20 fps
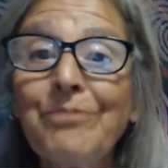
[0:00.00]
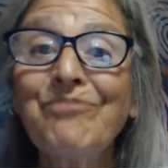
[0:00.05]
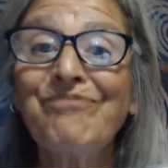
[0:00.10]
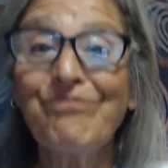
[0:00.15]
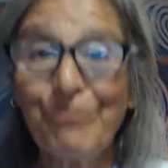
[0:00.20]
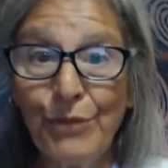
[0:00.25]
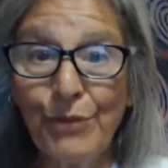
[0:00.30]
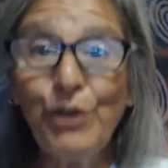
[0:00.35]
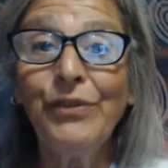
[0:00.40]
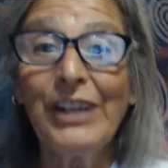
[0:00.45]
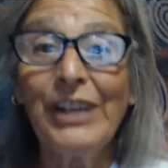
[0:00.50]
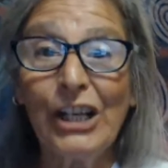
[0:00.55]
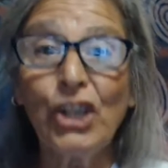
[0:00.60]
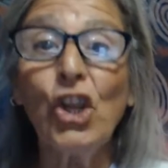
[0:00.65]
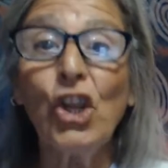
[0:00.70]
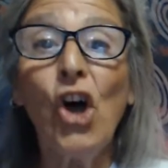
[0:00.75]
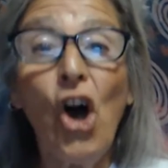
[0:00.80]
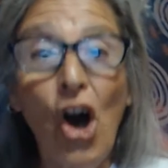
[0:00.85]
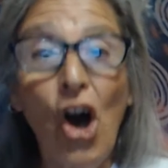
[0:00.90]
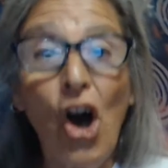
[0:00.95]
moving
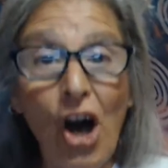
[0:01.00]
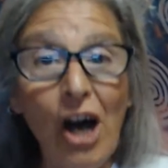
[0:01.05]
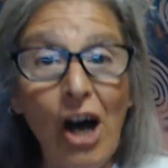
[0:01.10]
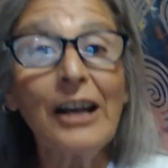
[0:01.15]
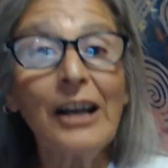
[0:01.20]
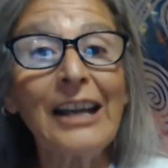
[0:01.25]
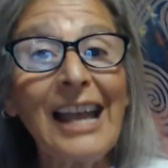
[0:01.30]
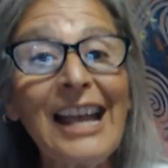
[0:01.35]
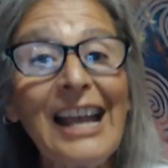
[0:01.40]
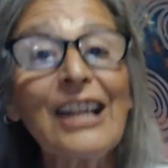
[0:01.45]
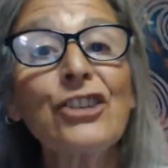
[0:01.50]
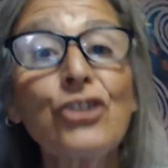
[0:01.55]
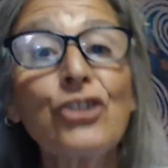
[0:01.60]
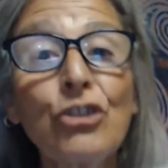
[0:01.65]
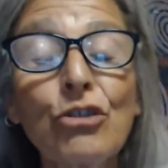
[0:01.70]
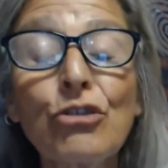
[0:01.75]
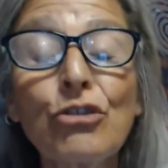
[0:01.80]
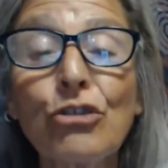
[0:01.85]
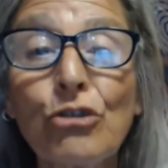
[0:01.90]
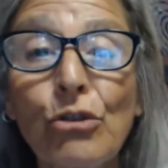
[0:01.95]
along as your
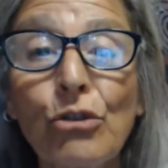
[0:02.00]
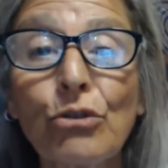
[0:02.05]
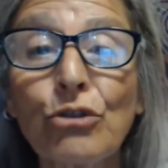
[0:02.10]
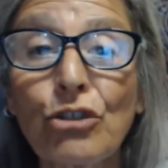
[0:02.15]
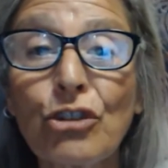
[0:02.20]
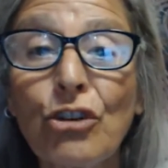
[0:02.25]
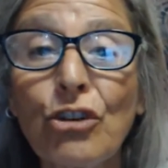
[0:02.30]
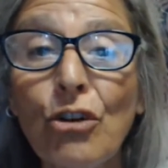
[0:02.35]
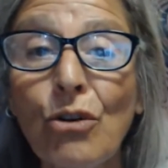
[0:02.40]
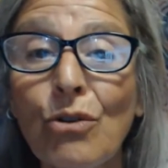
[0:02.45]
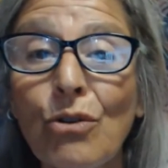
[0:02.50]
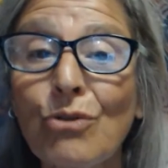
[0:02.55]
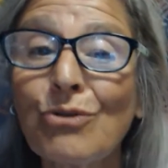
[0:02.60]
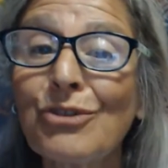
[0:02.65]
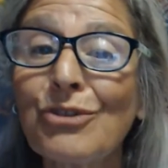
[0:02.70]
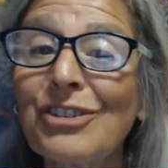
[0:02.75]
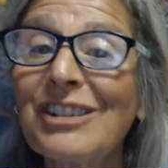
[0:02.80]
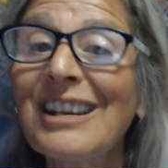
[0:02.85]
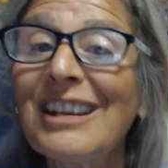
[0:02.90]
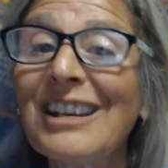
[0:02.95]
soul
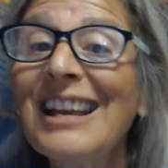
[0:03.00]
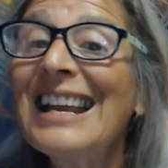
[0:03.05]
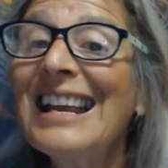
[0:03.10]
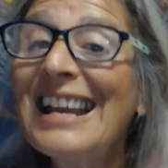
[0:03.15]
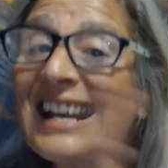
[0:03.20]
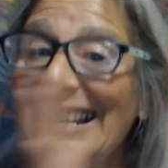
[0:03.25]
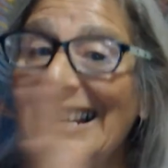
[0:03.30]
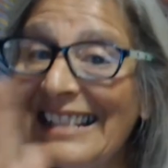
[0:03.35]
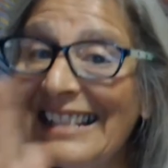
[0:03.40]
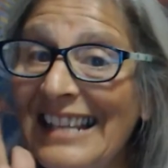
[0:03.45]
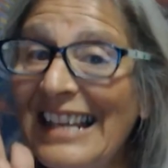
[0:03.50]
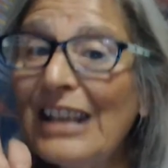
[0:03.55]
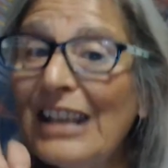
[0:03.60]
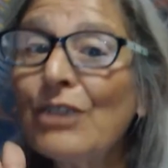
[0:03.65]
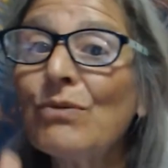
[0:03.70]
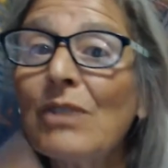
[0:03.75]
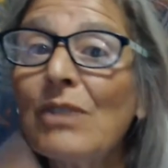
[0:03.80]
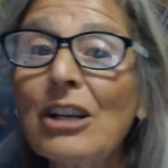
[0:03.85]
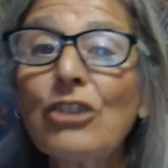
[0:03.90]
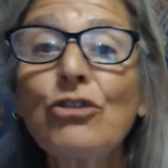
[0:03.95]
chose. And then
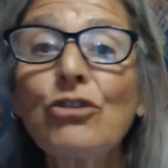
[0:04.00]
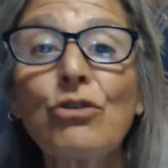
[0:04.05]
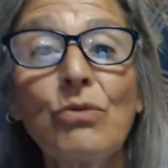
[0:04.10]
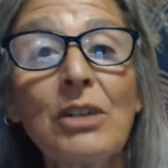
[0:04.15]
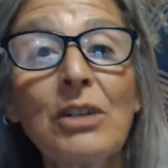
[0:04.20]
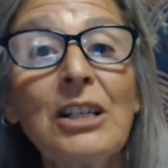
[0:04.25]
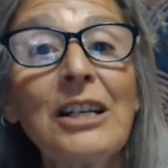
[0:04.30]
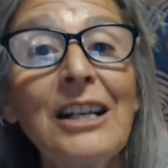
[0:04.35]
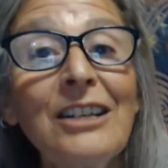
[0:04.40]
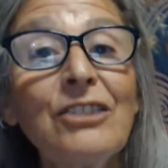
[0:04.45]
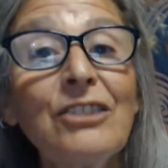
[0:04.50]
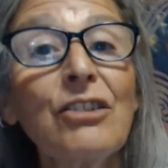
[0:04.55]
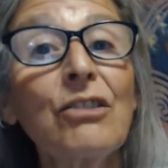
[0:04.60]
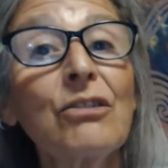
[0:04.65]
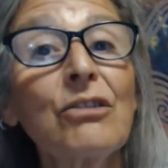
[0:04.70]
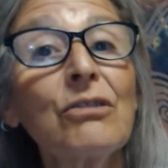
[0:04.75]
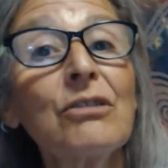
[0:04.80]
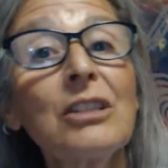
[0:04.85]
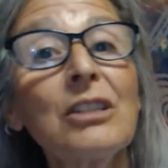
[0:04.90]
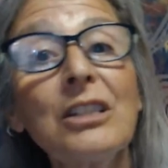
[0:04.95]
around 28 to
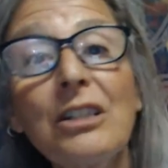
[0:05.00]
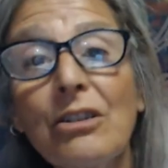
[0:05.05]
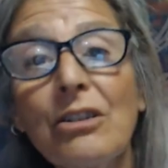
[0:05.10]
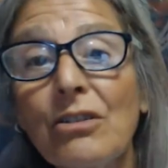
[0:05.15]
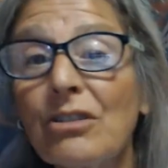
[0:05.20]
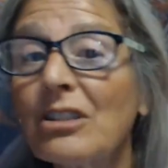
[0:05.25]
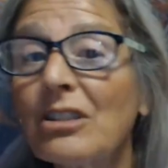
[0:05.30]
30 years,